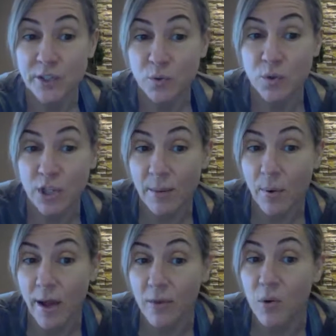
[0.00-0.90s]
ujjayi
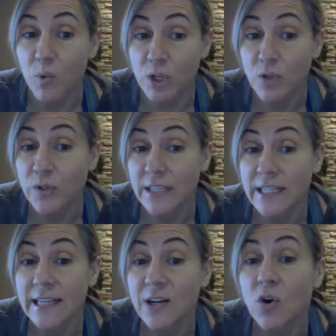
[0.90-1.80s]
breath. We're choosing to
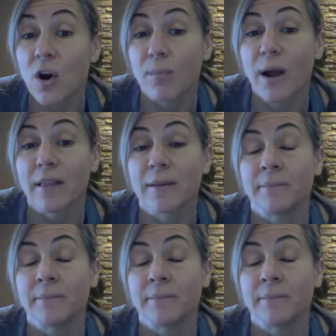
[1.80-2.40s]
hear our breath.